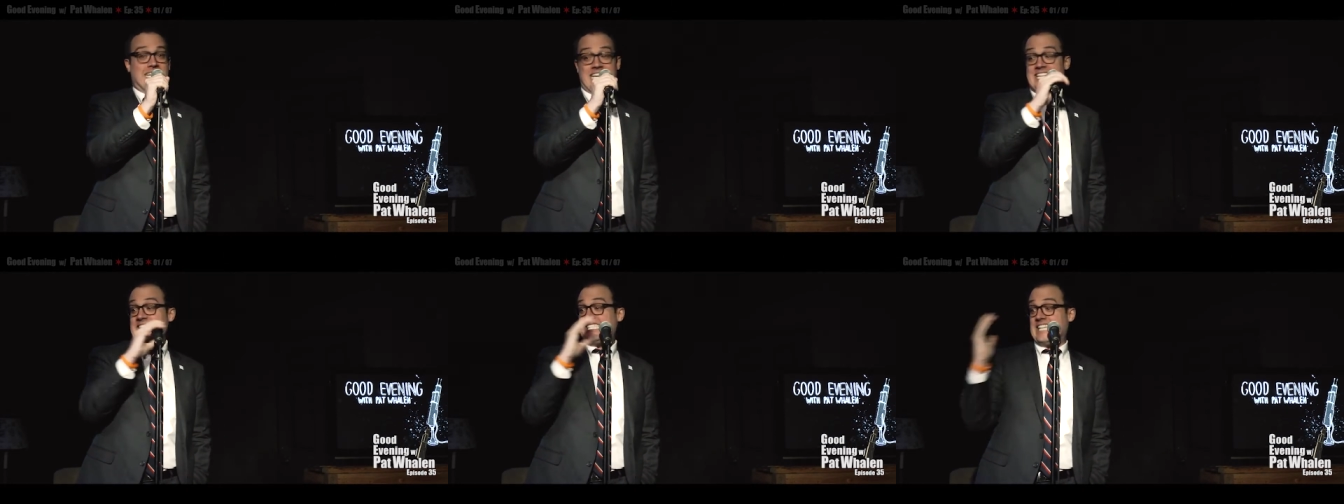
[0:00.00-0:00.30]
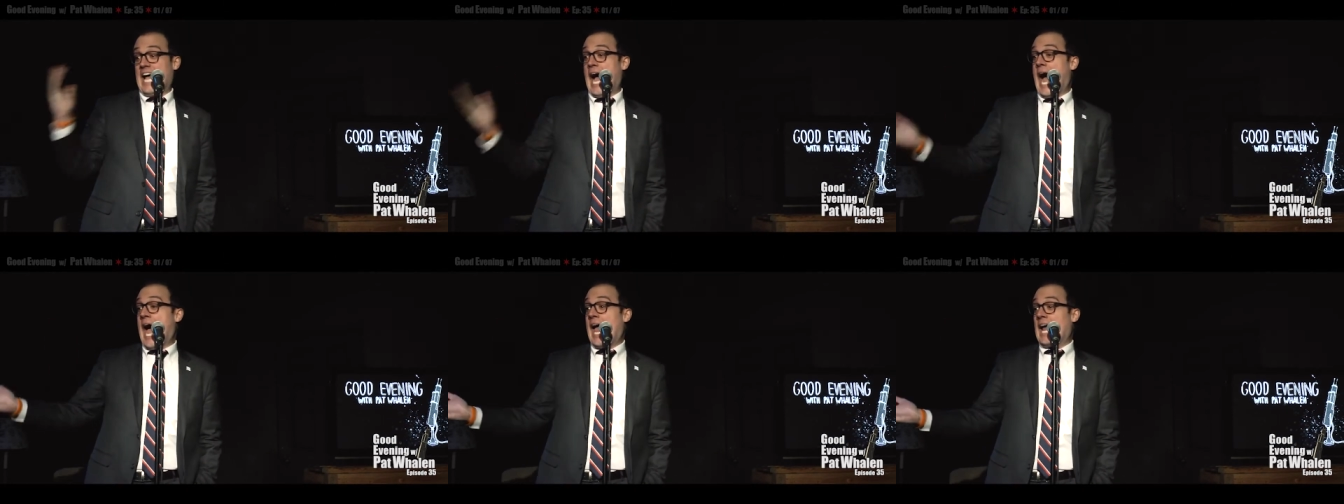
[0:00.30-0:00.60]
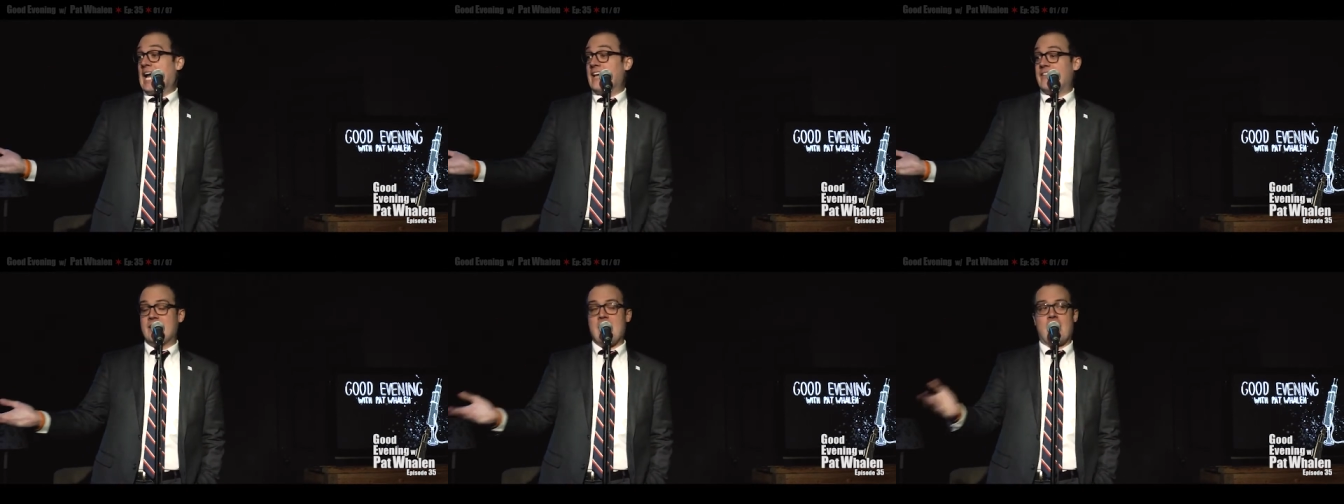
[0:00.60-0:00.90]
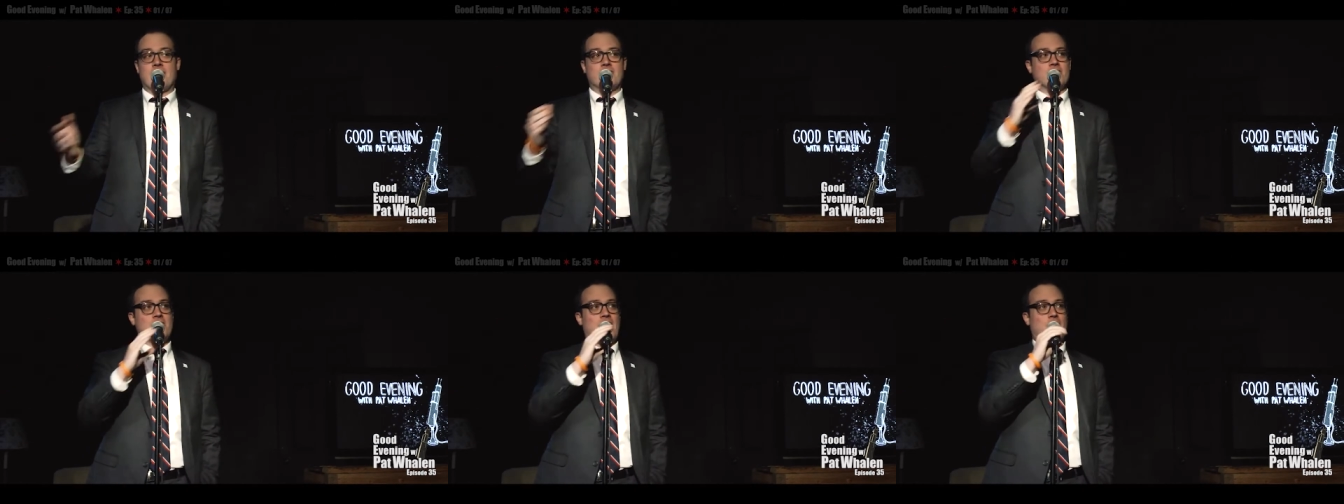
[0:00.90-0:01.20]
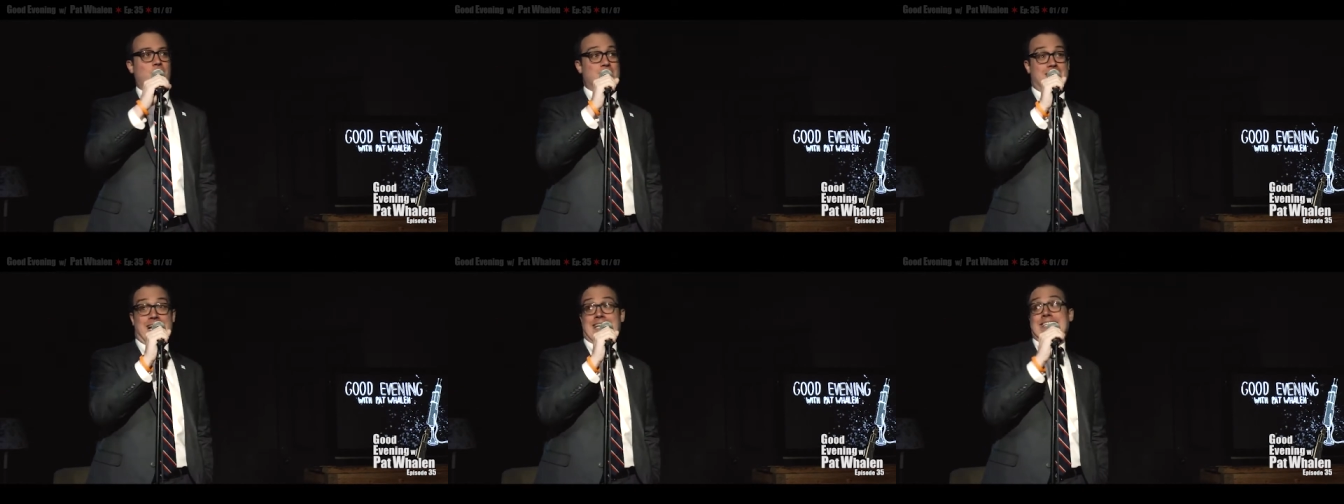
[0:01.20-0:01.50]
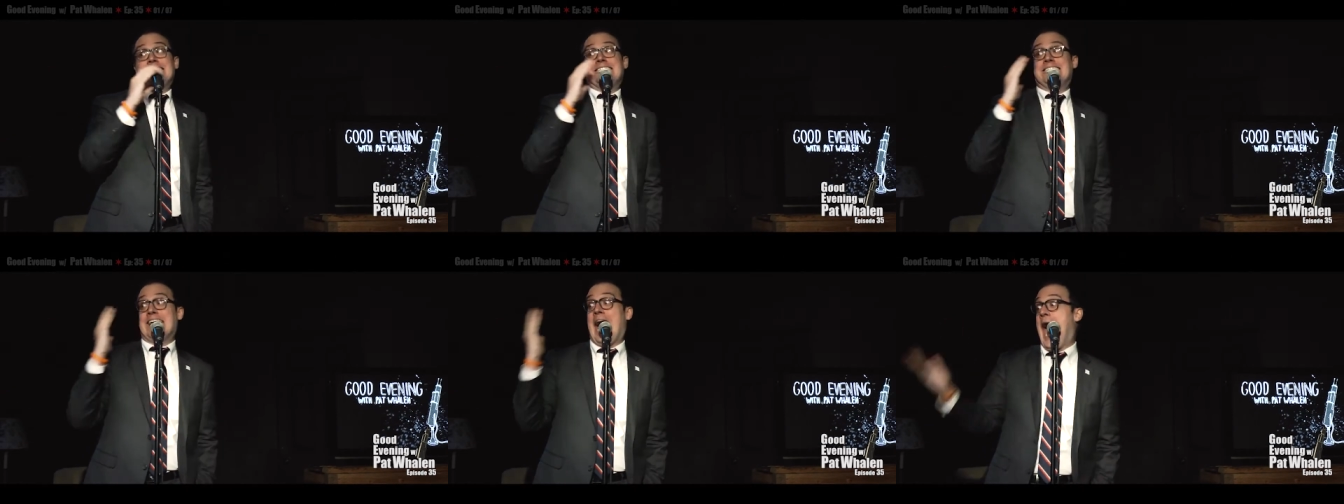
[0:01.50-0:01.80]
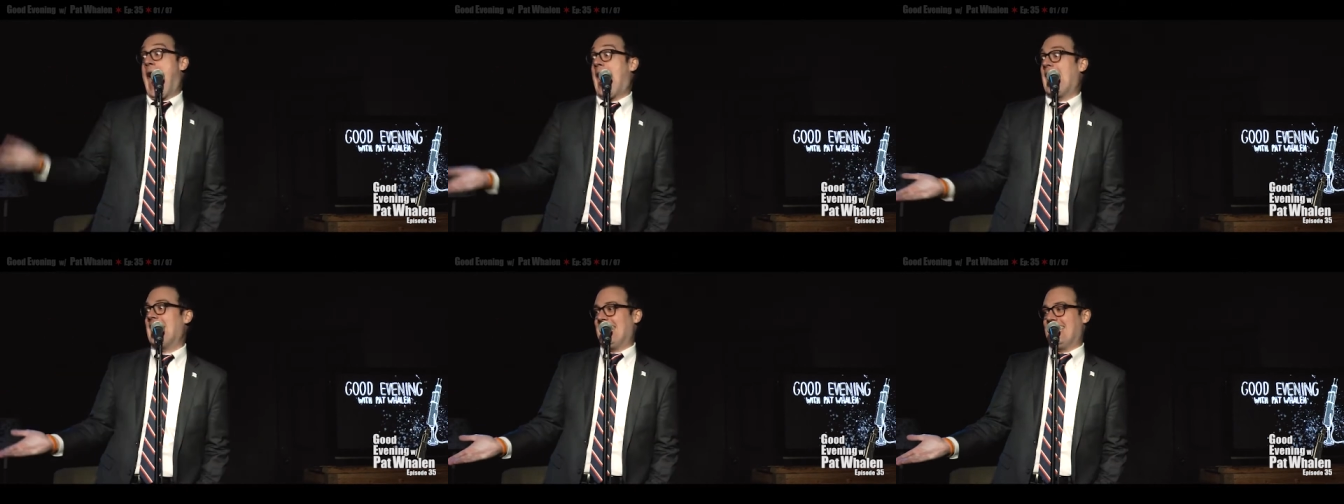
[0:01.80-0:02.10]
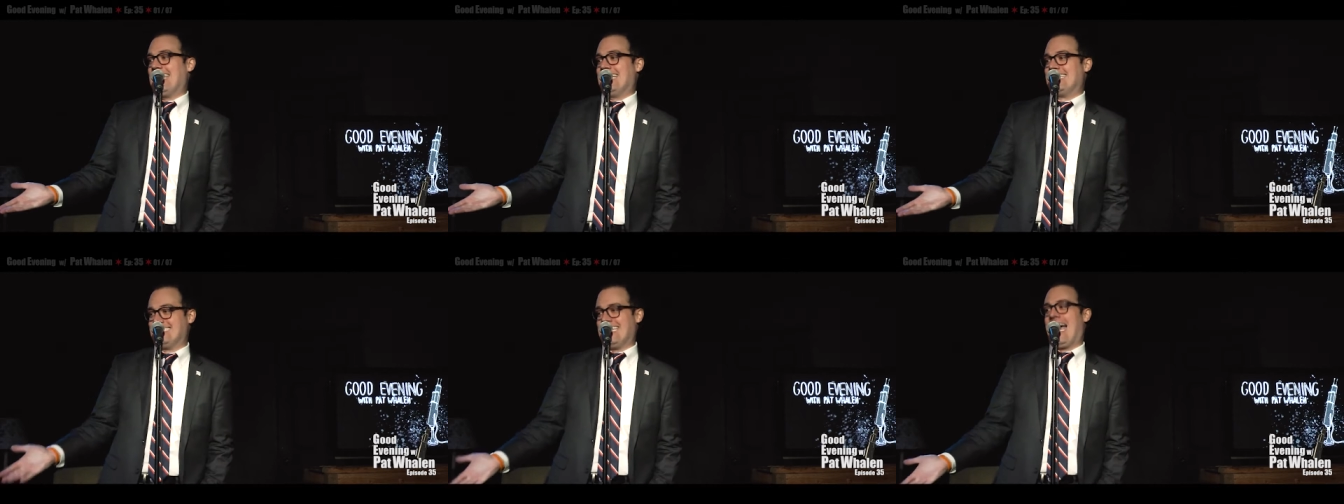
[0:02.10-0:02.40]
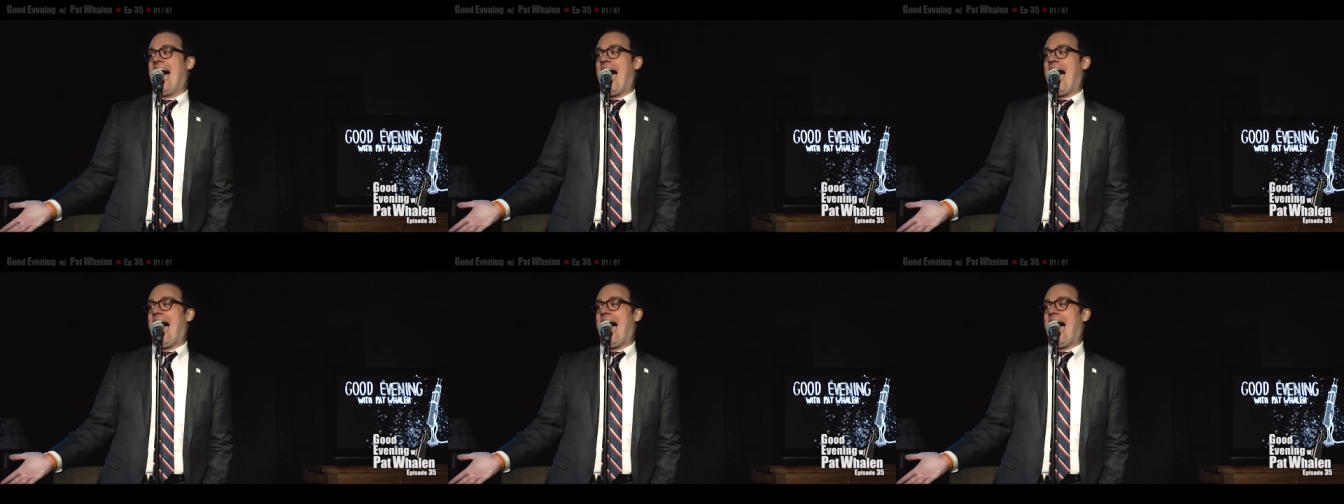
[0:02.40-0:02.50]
he's dying, and the doctor's like, well, he's not dying.